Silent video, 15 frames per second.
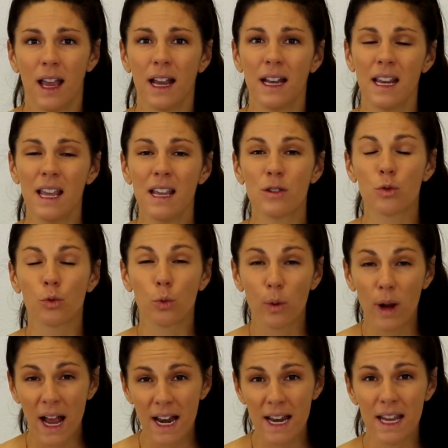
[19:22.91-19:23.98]
And He's
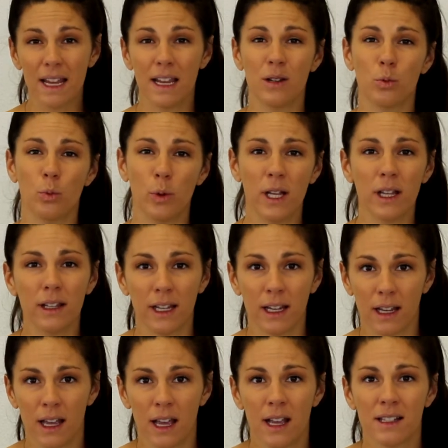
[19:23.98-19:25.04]
ready and
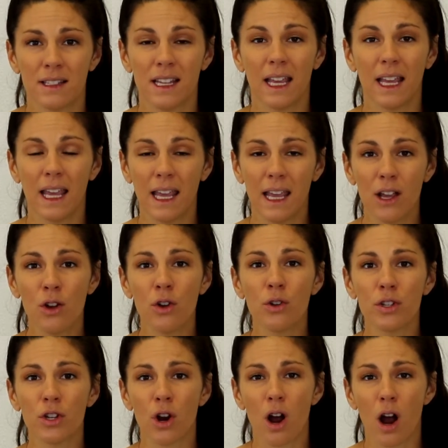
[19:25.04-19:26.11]
willing to
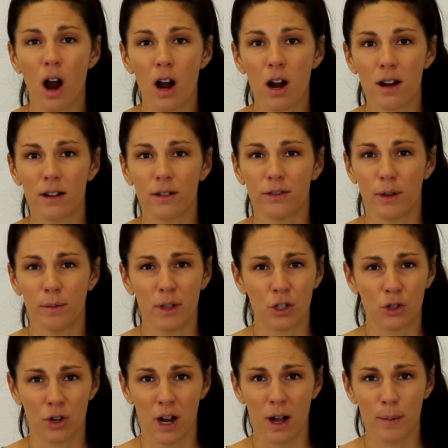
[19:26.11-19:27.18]
heal your heart from the
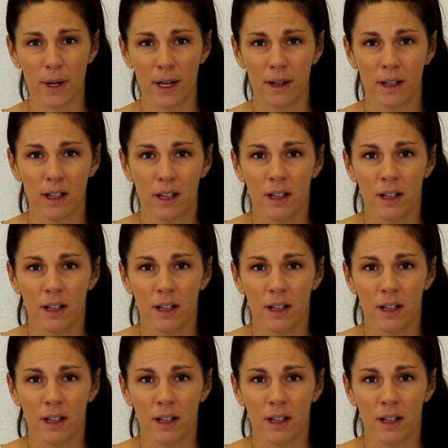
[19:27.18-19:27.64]
trauma.